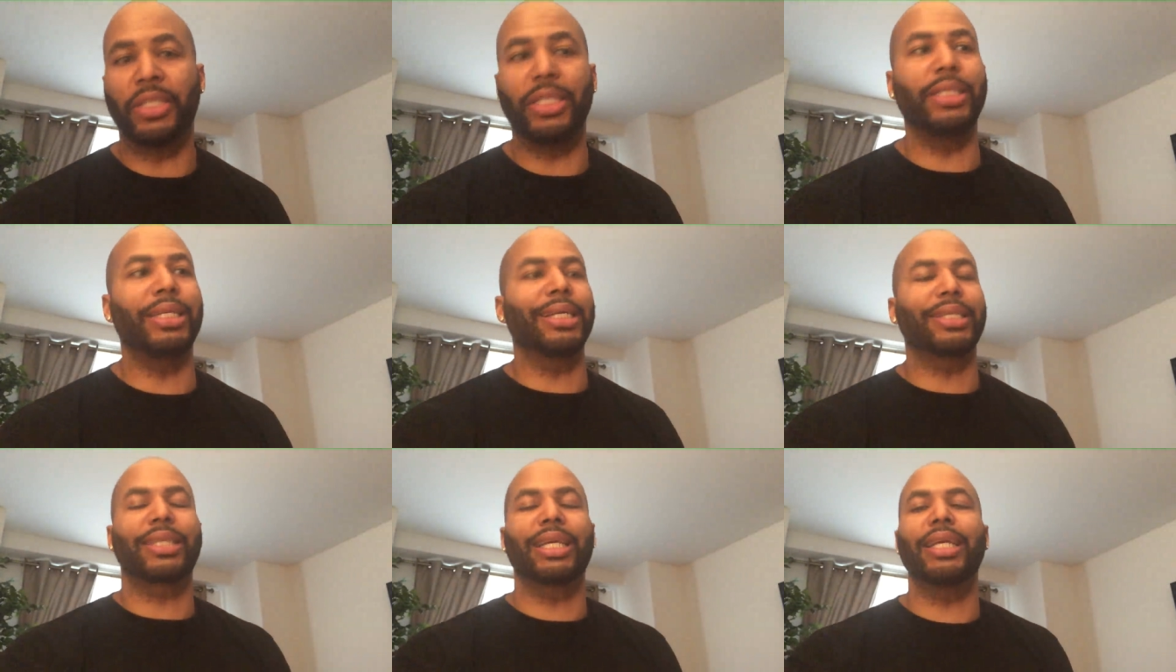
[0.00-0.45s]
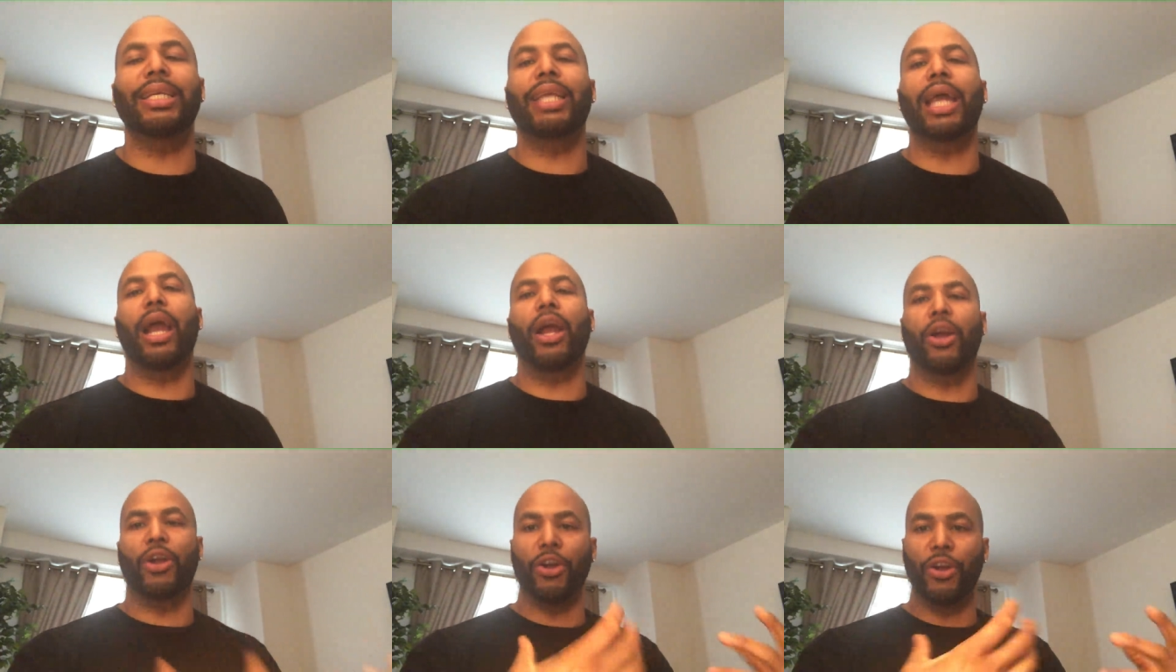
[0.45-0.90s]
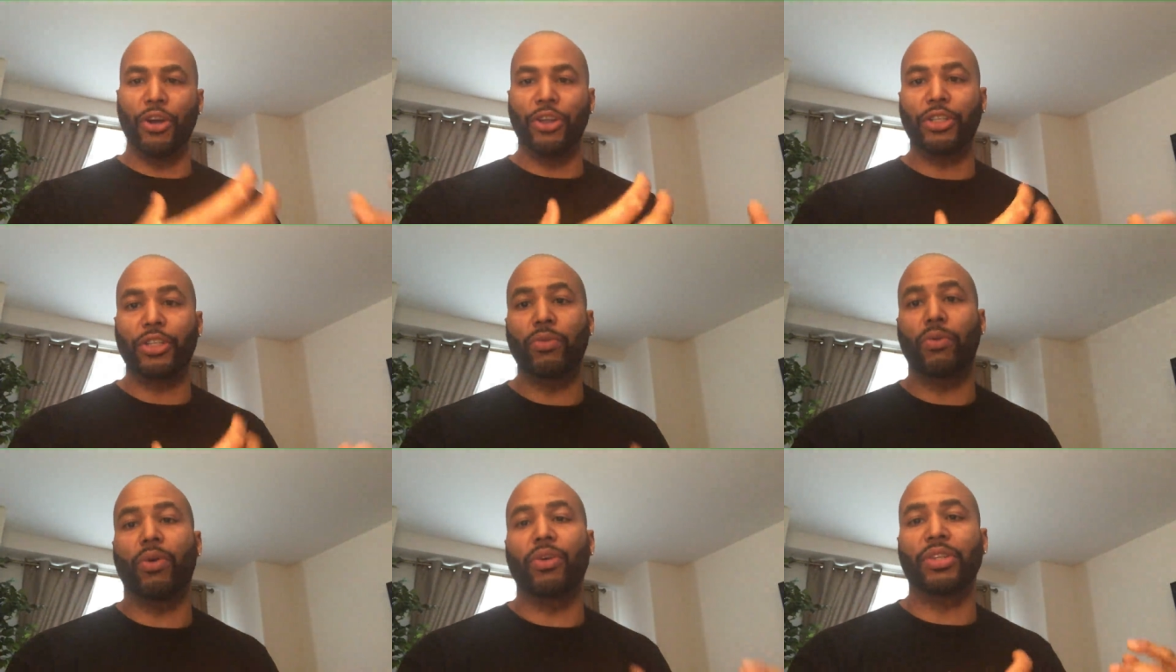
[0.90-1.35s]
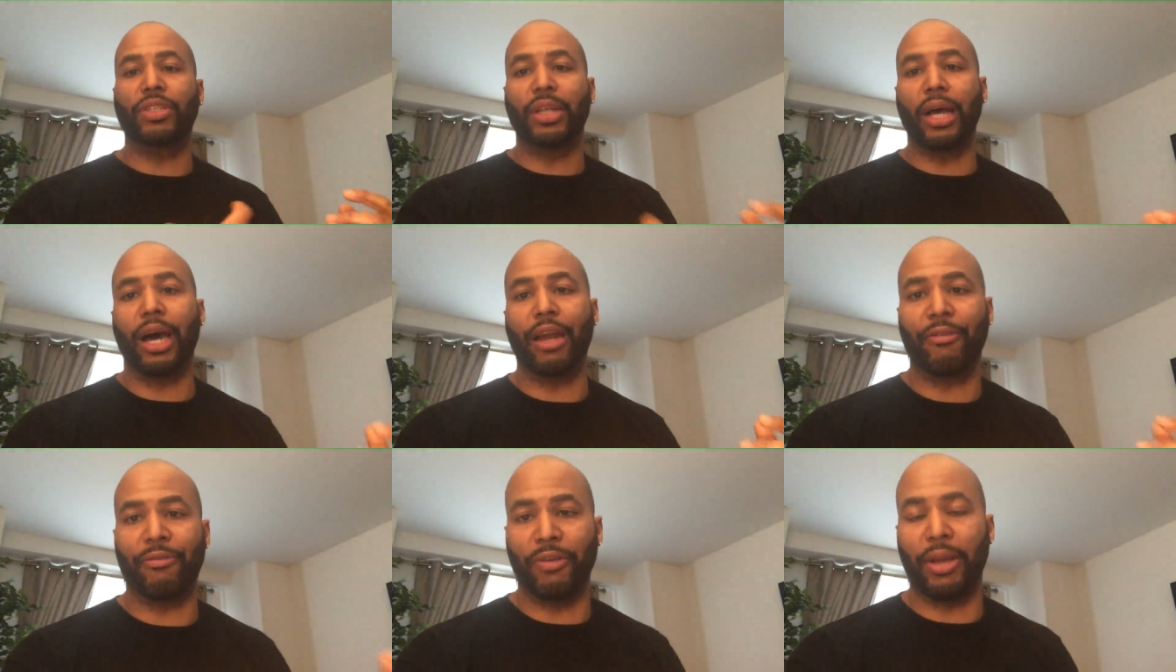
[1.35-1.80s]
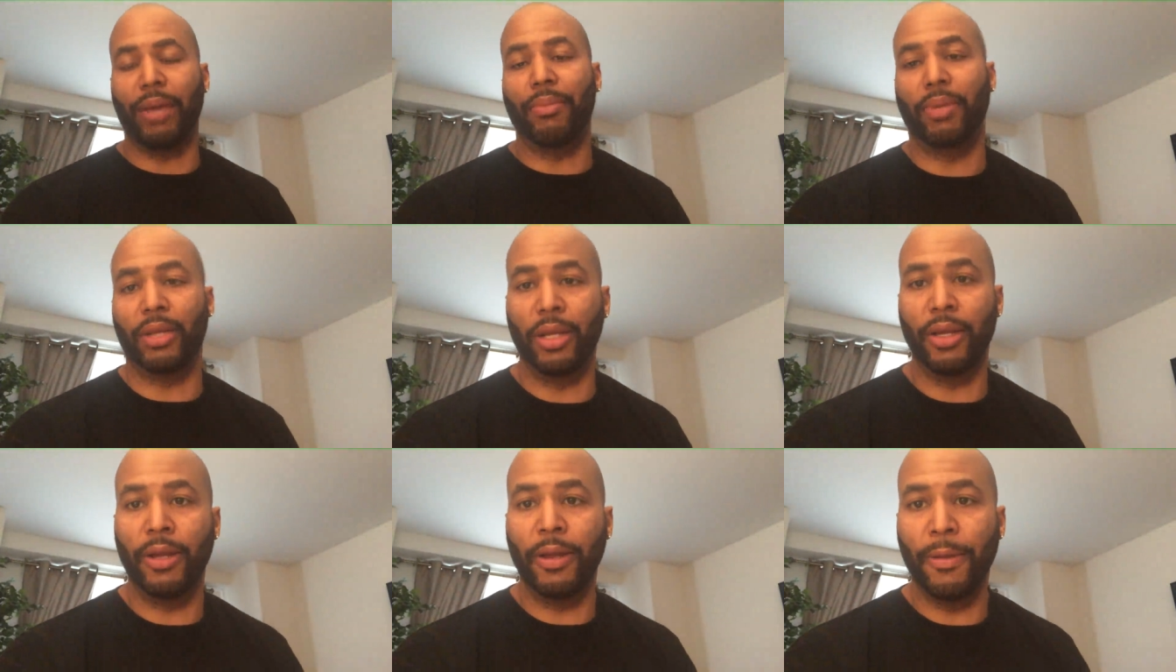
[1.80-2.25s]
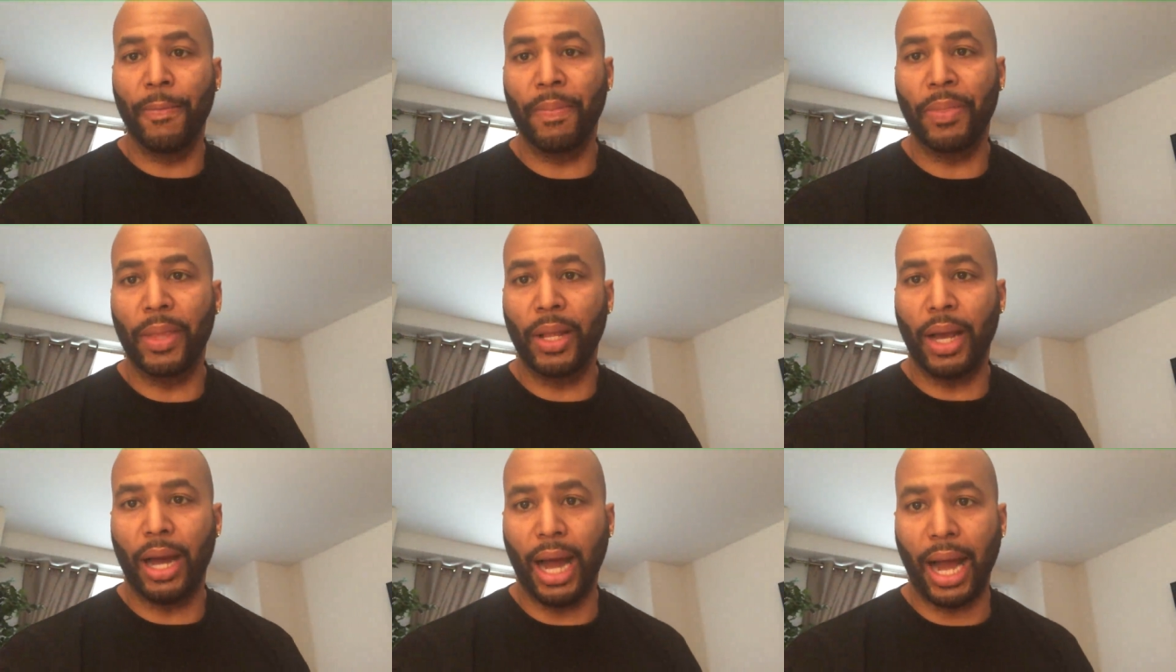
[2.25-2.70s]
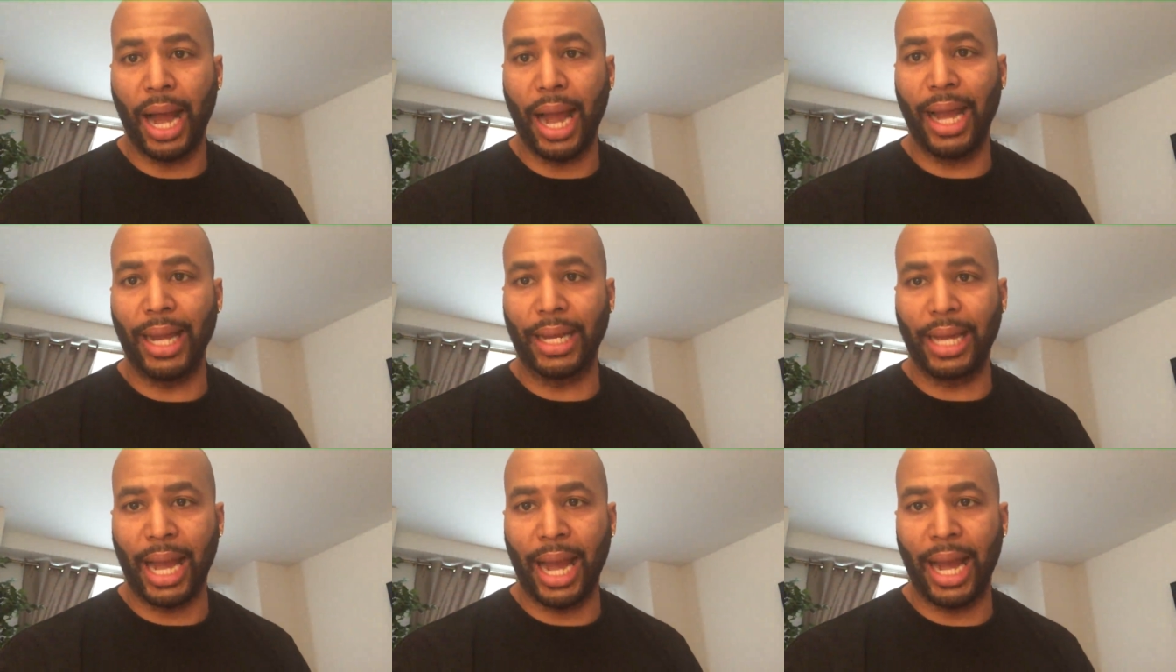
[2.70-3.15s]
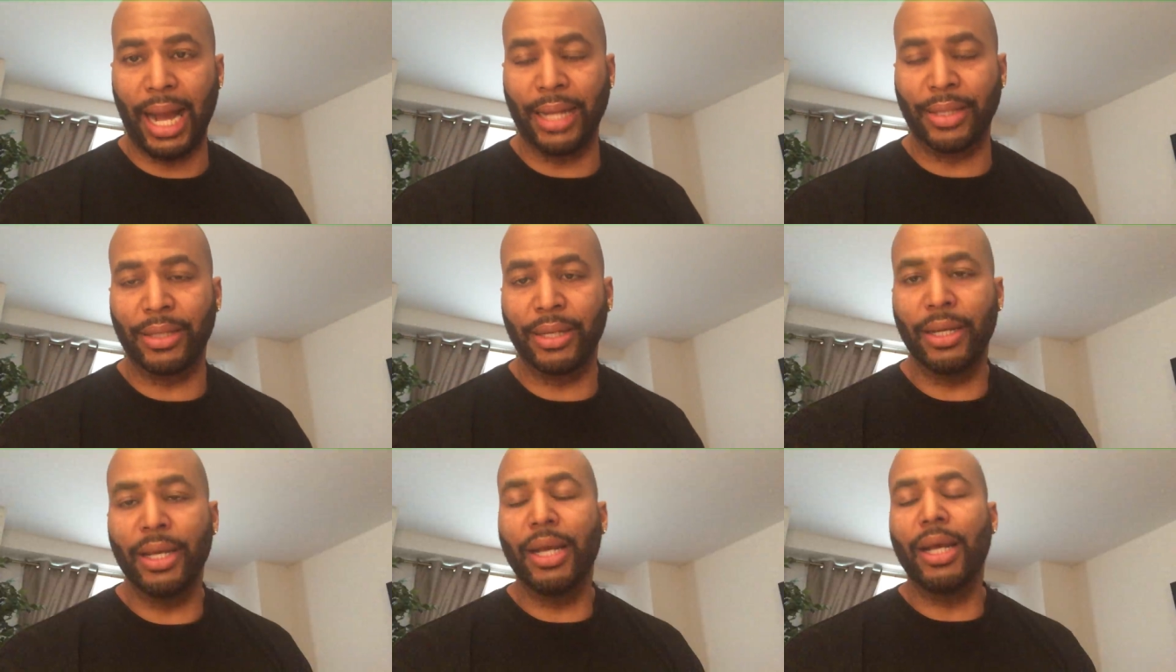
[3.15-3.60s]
She just get that urge to want to start a family. All right, guys.